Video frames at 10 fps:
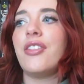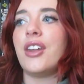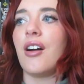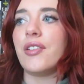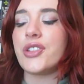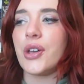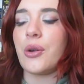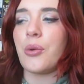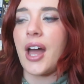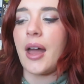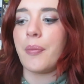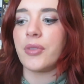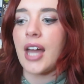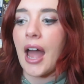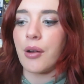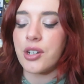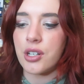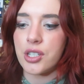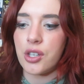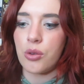then also
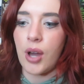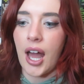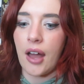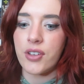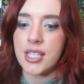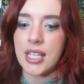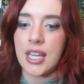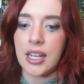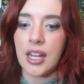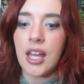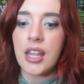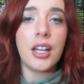characters who have seen,